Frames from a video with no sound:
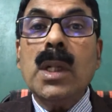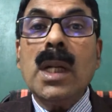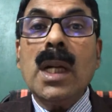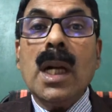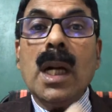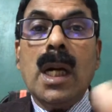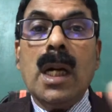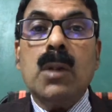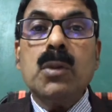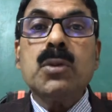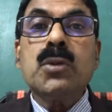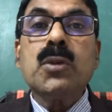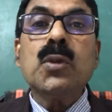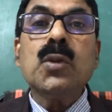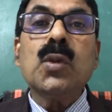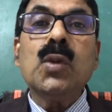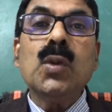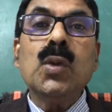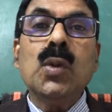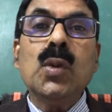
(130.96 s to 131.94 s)
how
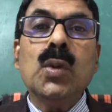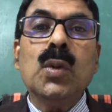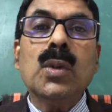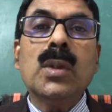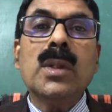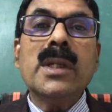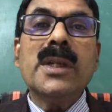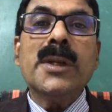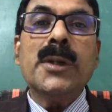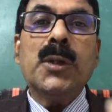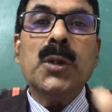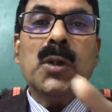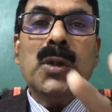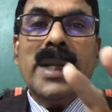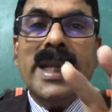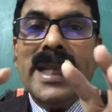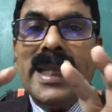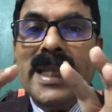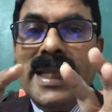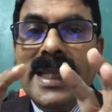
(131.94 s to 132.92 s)
to do
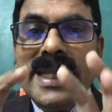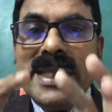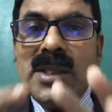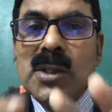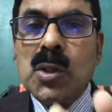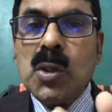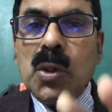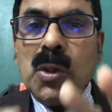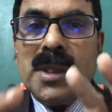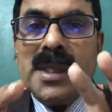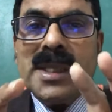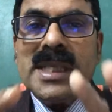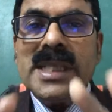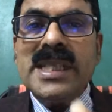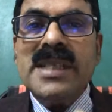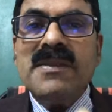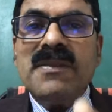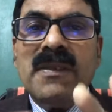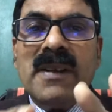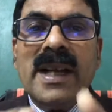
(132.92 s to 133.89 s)
during these
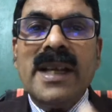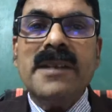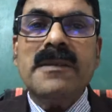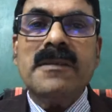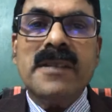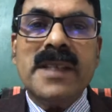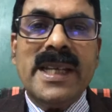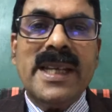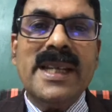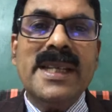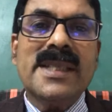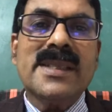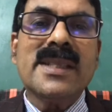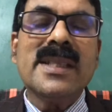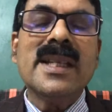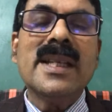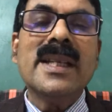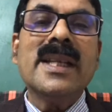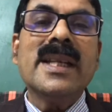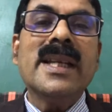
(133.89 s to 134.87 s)
25 days
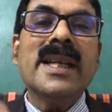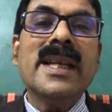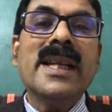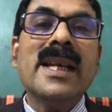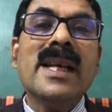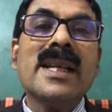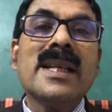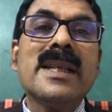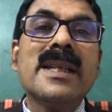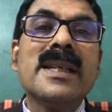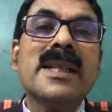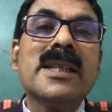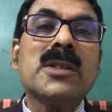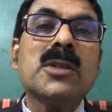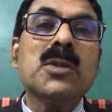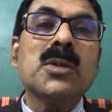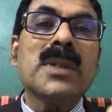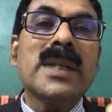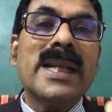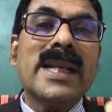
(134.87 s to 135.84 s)
in order
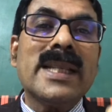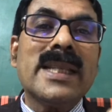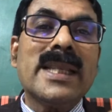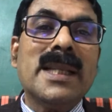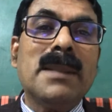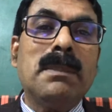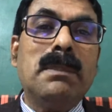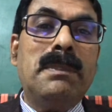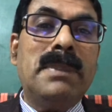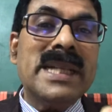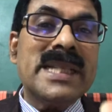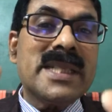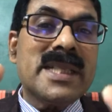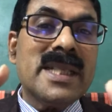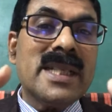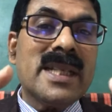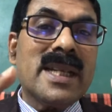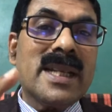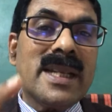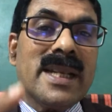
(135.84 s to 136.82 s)
to get the
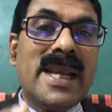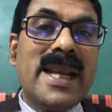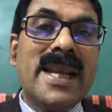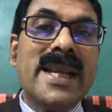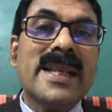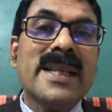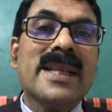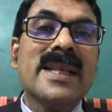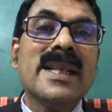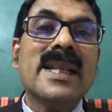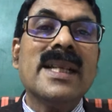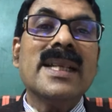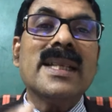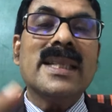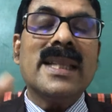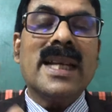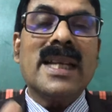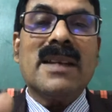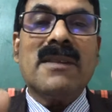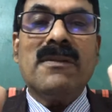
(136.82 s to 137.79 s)
better rank
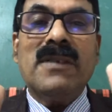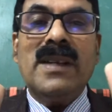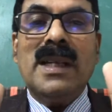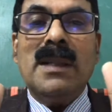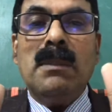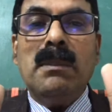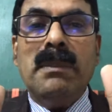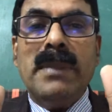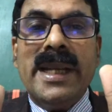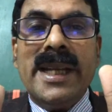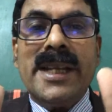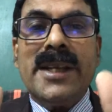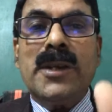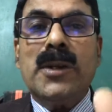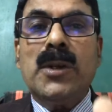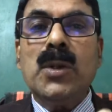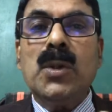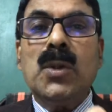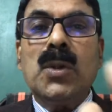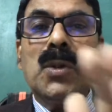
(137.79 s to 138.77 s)
that will make
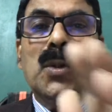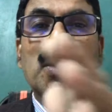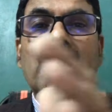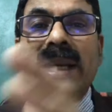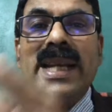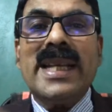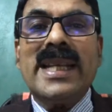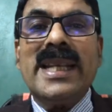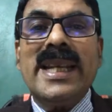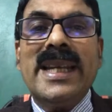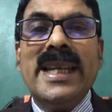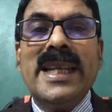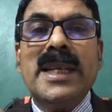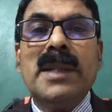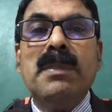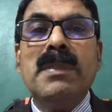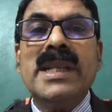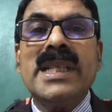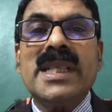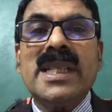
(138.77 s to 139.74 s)
you to get an
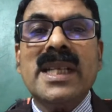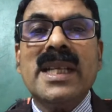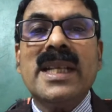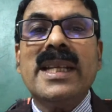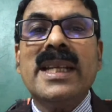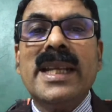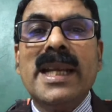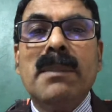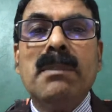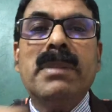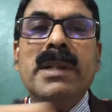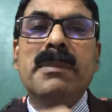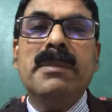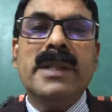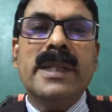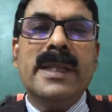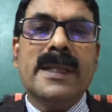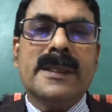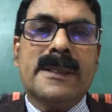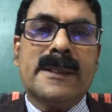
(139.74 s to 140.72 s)
admission in
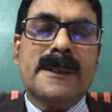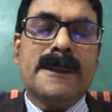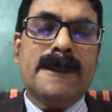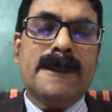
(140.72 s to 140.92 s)
MBBS.